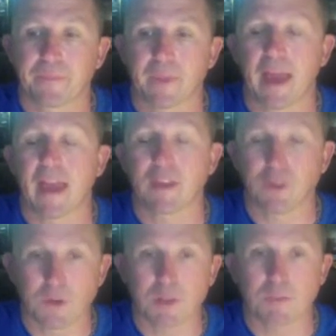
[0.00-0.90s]
I do
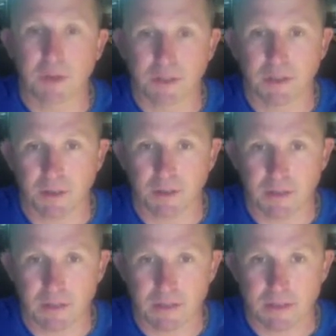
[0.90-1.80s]
expect you to know
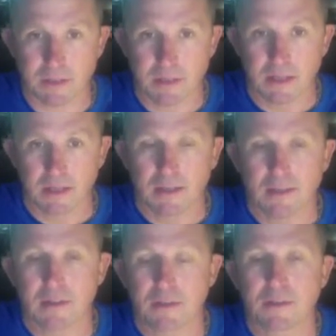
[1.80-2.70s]
this.
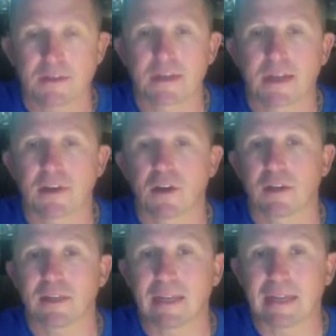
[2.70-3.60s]
There's a thing called
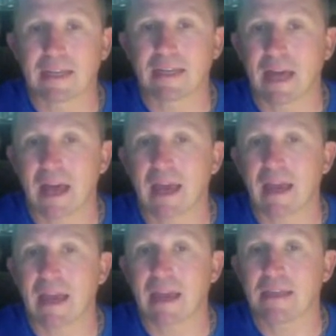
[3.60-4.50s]
an
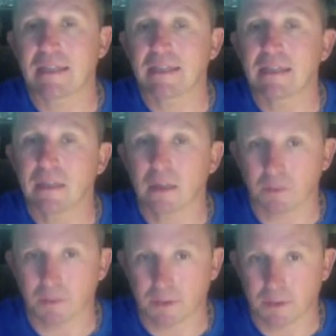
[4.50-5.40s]
NIAC
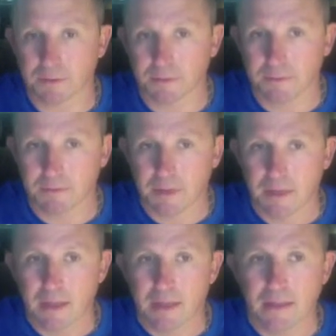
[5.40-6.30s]
number.
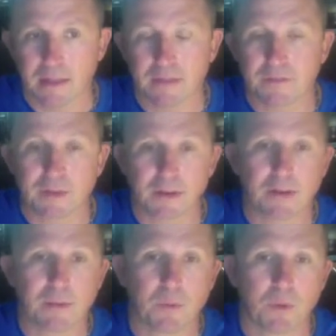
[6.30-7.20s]
That's a very
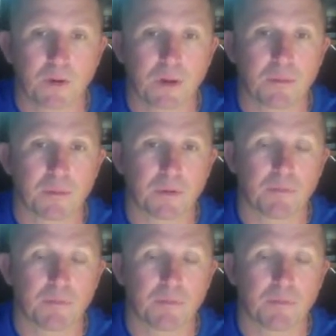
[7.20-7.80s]
important number.